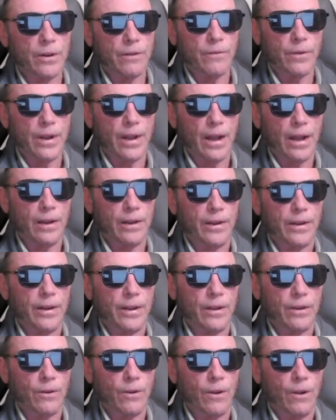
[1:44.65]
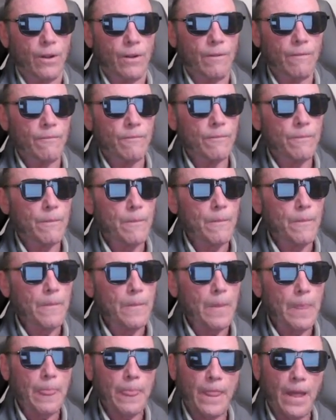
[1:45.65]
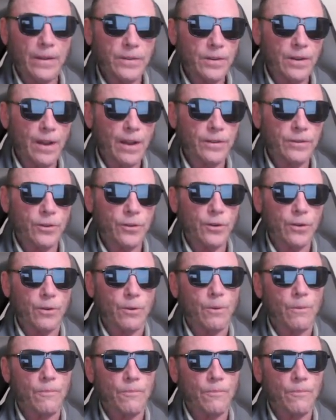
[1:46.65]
of reality at all. That's not true.